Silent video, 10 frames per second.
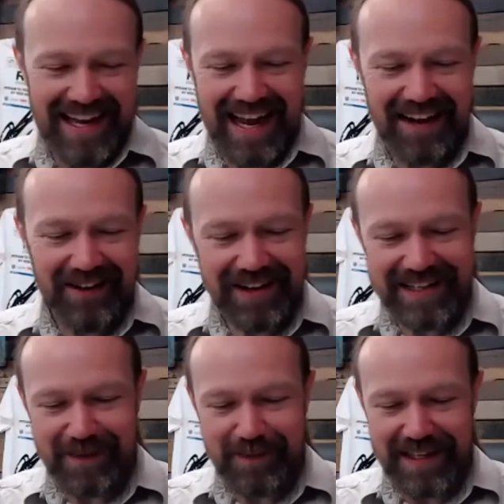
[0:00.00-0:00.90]
And look at
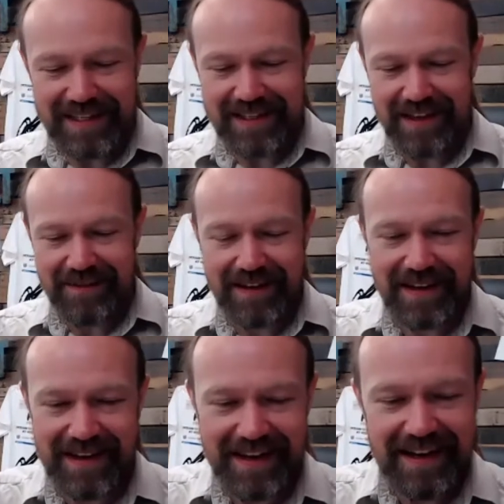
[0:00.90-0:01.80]
some of this stuff.
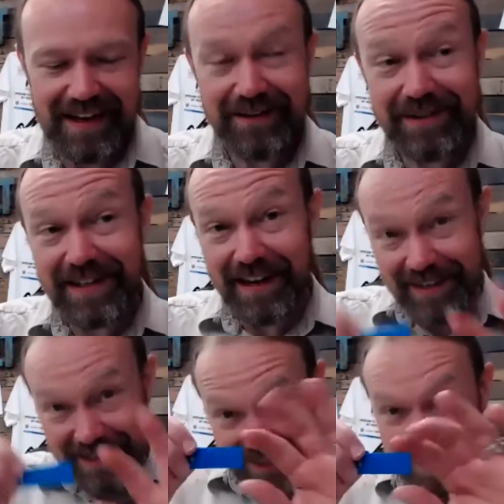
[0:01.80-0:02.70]

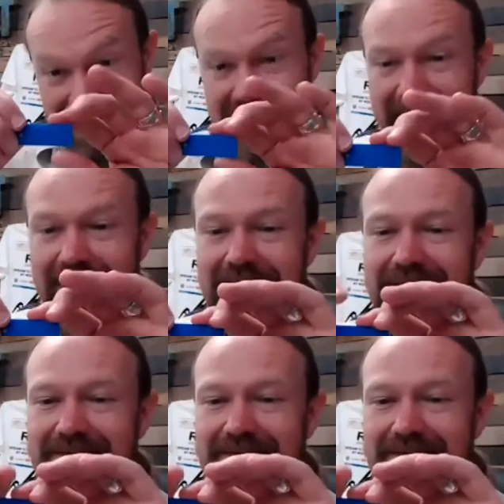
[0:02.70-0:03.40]
Silas's keychain.